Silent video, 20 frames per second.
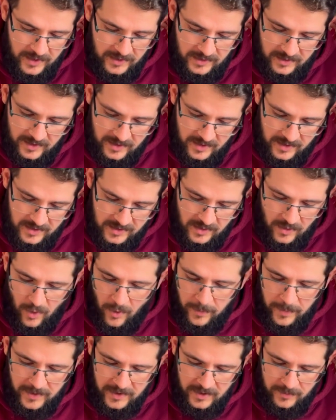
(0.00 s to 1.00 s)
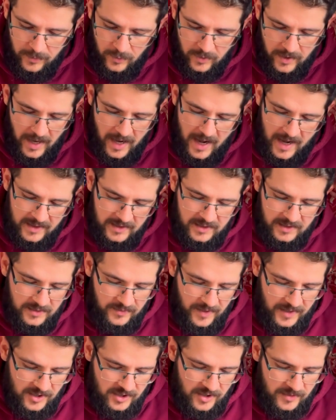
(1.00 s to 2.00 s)
the curse? Open the book and let the
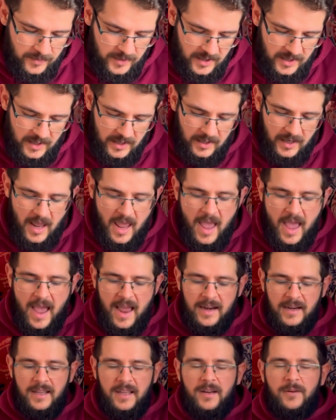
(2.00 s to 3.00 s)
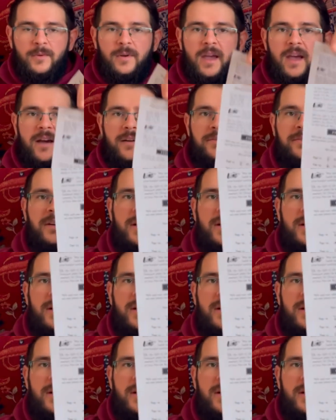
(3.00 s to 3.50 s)
adventure begin." And here we have